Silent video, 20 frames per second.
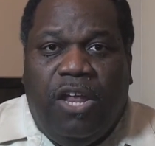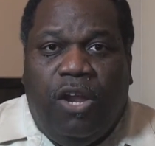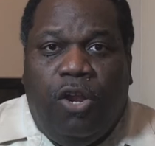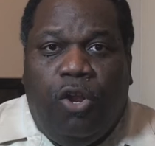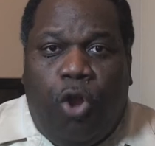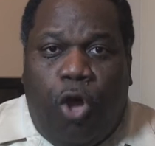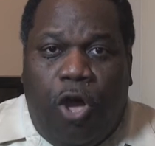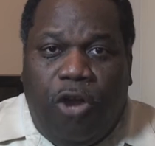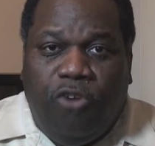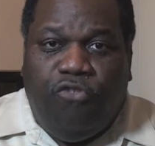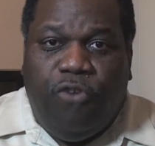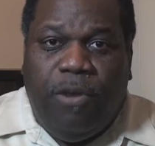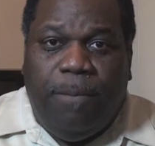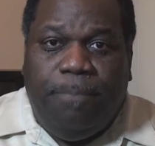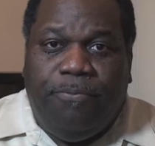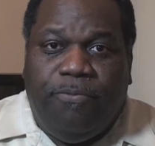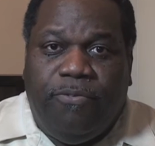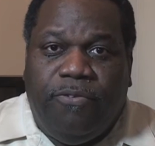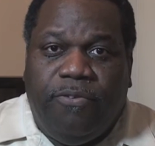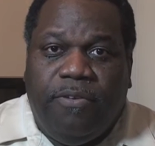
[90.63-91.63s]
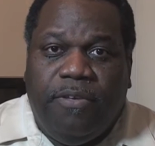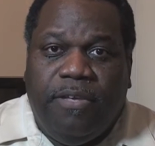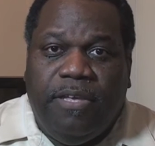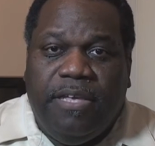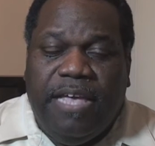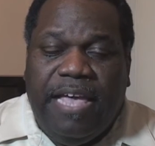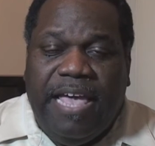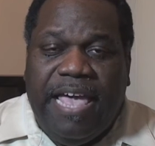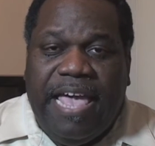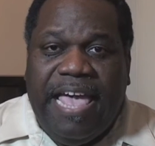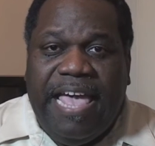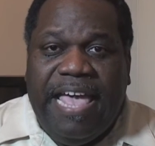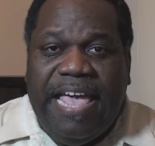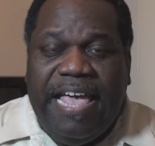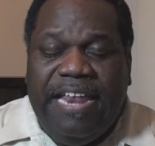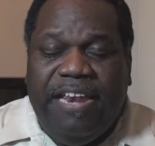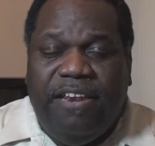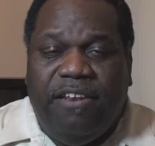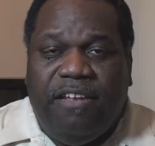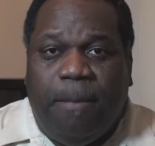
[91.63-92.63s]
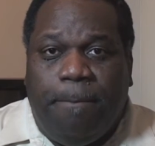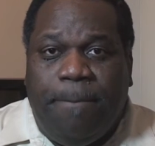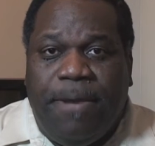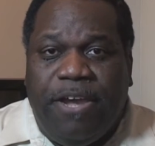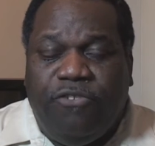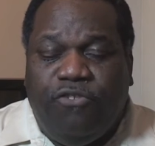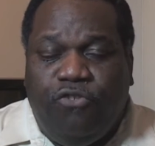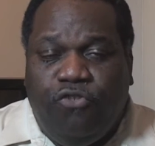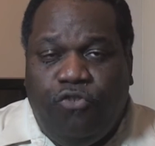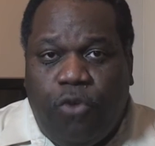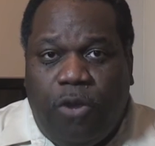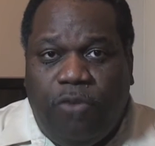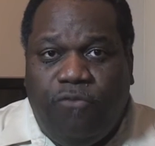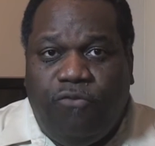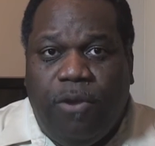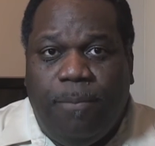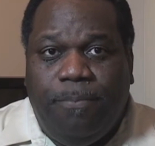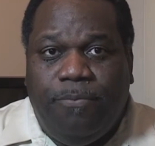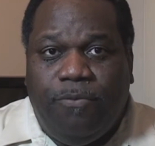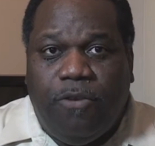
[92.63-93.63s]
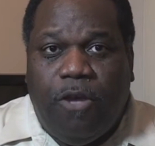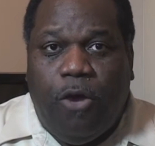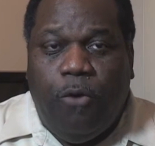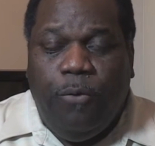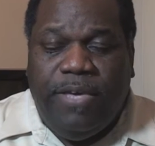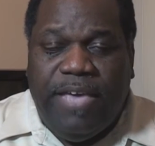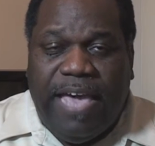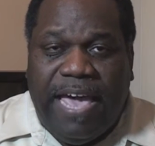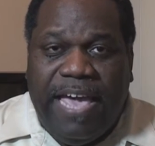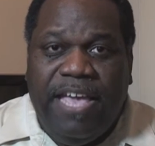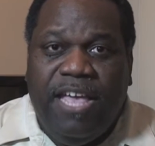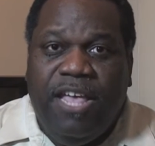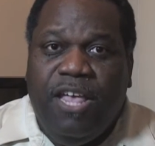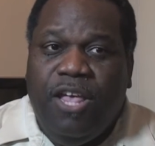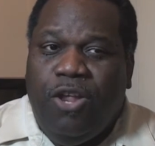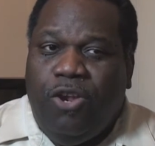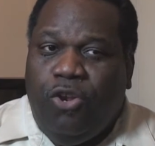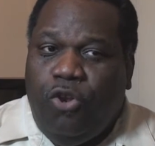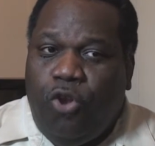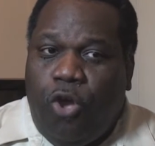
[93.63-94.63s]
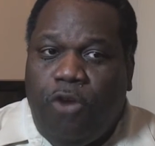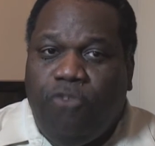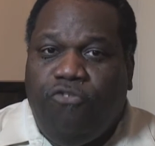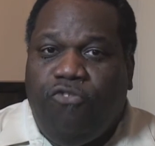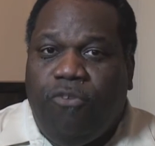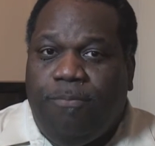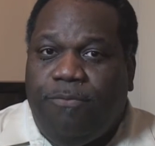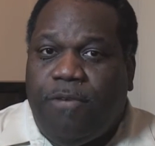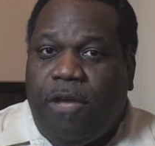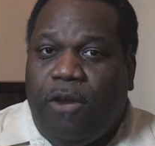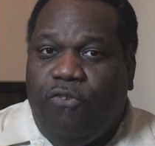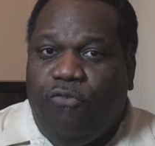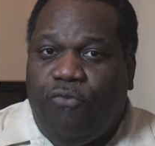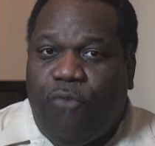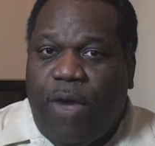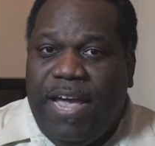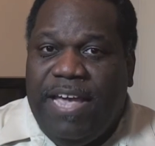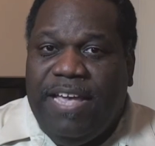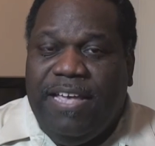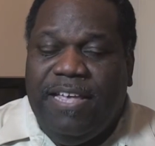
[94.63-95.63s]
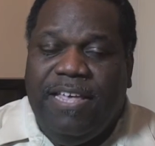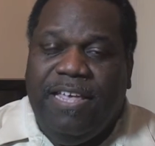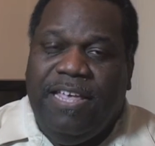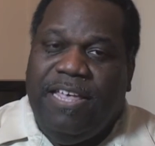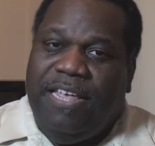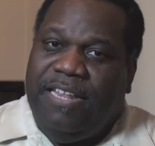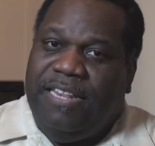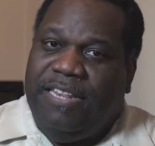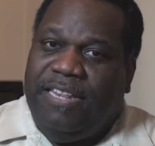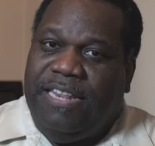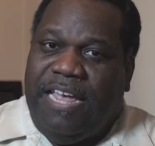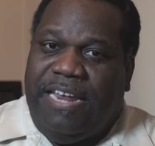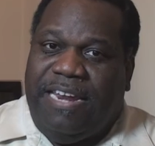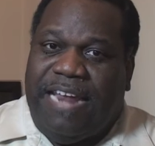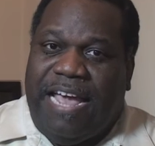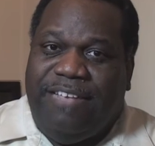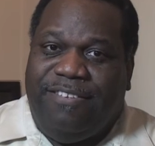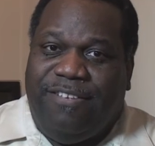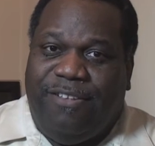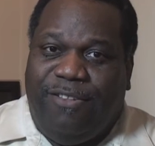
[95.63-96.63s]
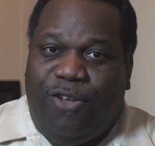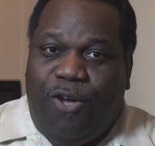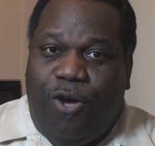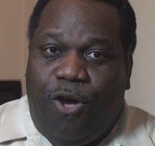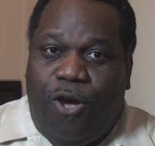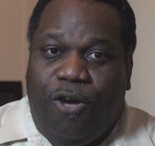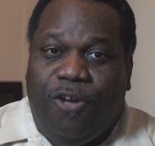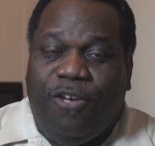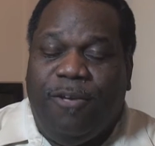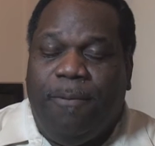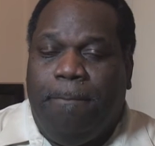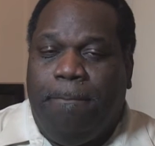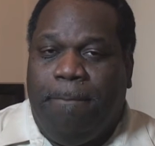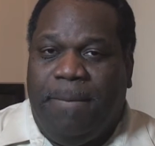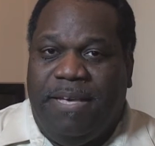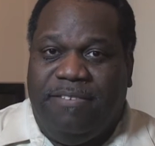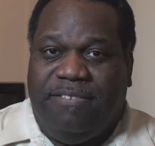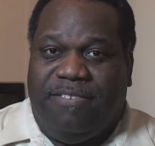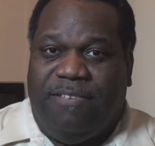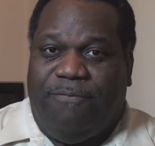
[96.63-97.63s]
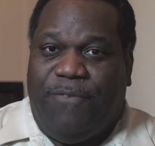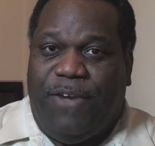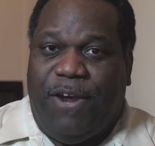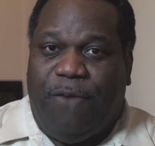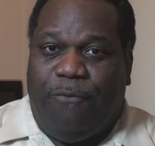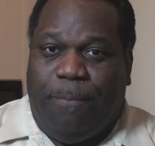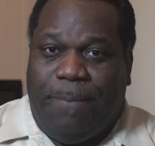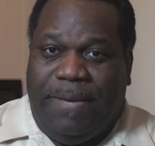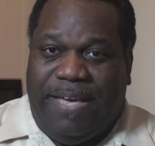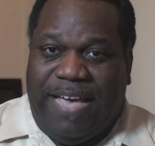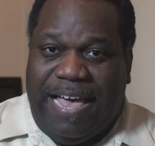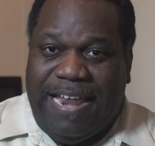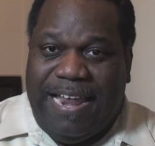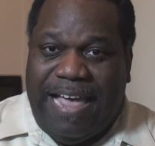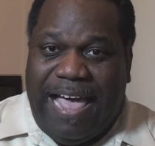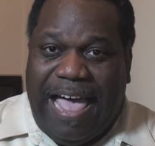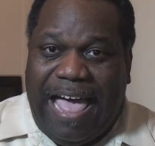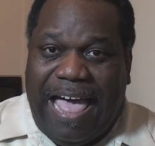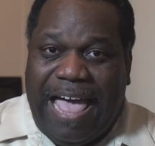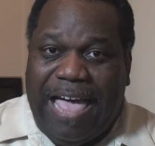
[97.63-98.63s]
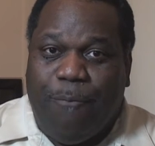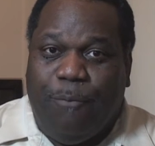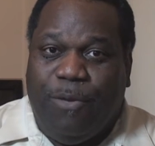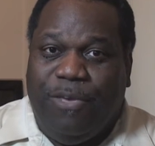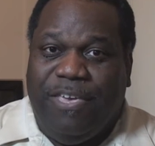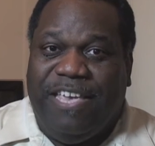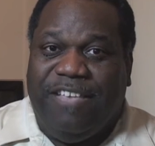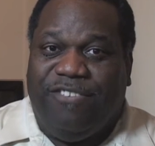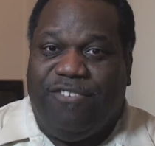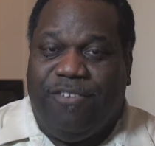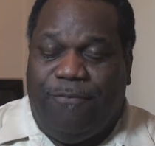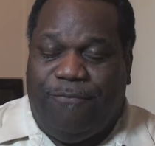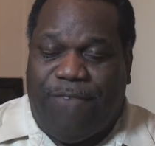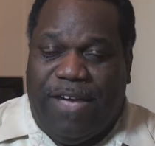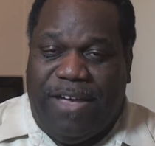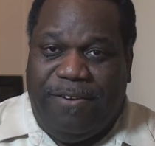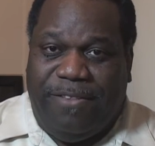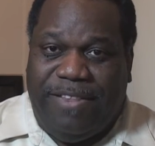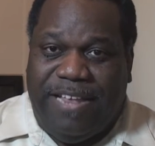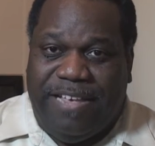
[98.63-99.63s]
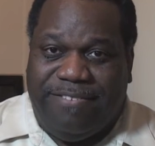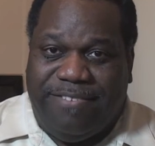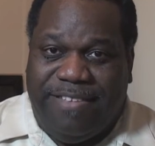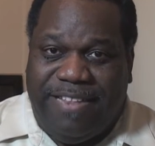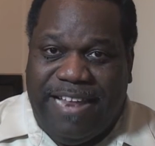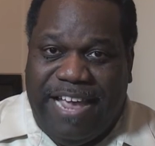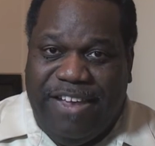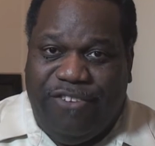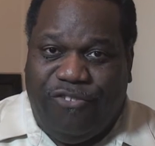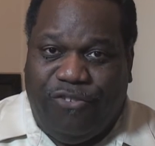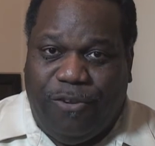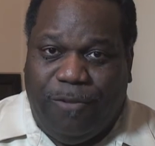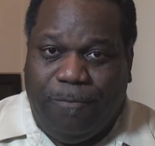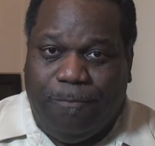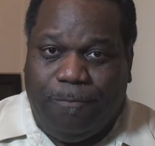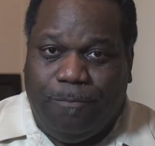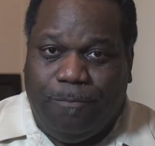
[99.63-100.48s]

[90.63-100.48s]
long trips and compared to short trips, okay, long trips are great. They're nice and long, means the fare will be kind of high when you get to the final destination.